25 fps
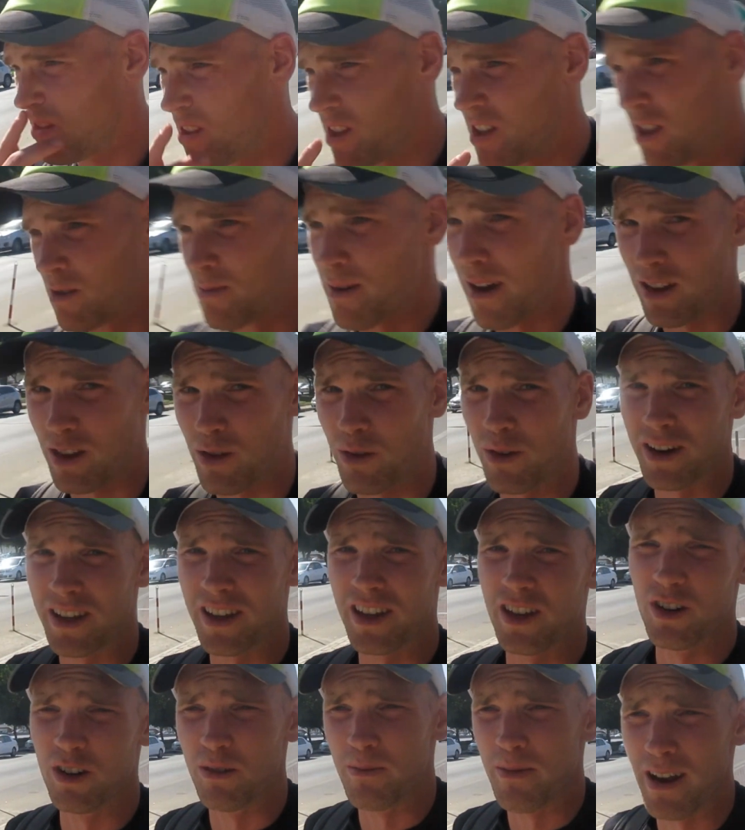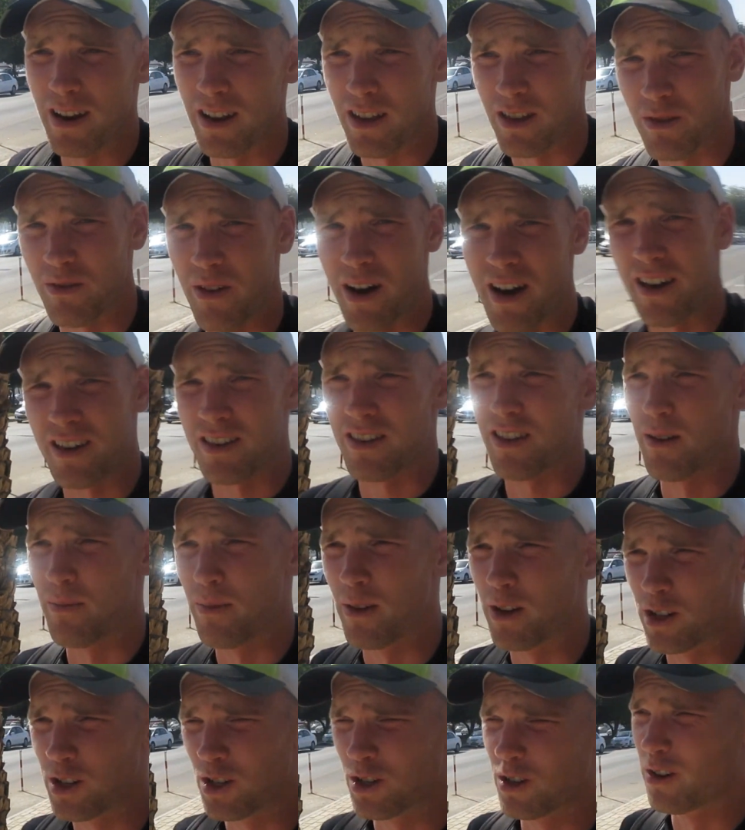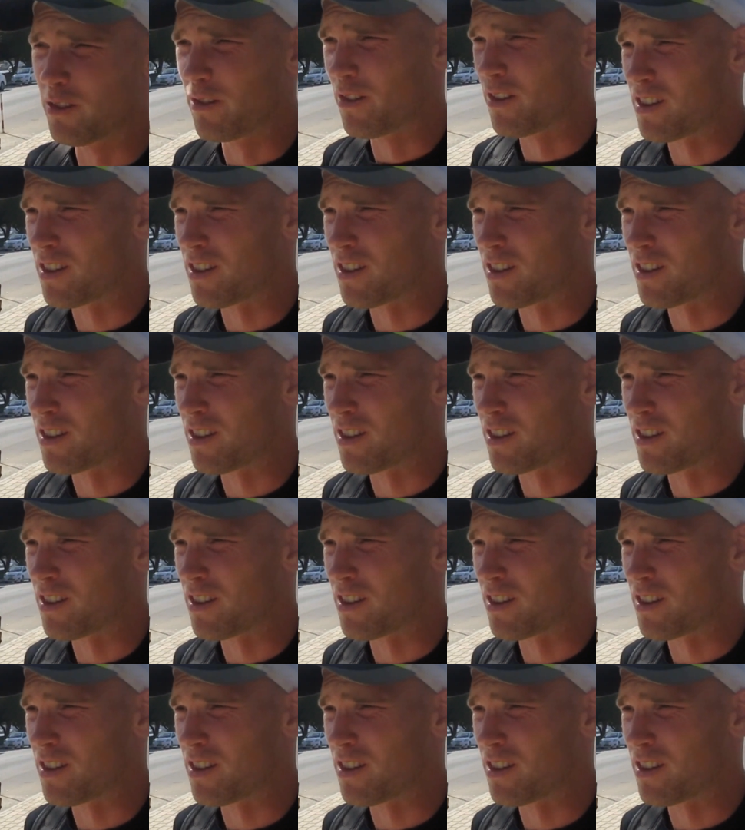is about 20 kilometres away. So I'm not sure if